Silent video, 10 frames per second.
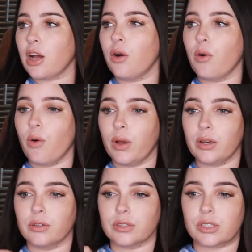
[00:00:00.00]
oh,
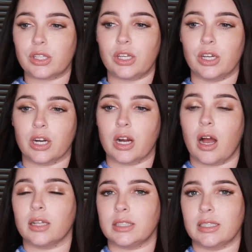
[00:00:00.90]
oils cure
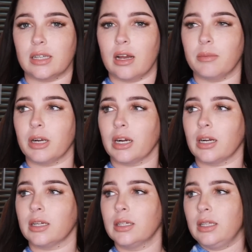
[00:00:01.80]
autism
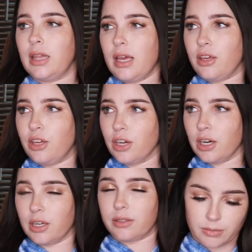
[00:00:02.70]
or they
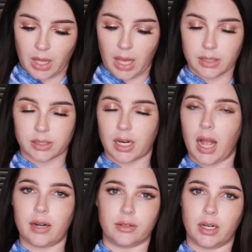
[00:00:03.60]
cure cancer.
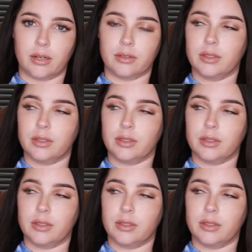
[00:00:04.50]
I don't know.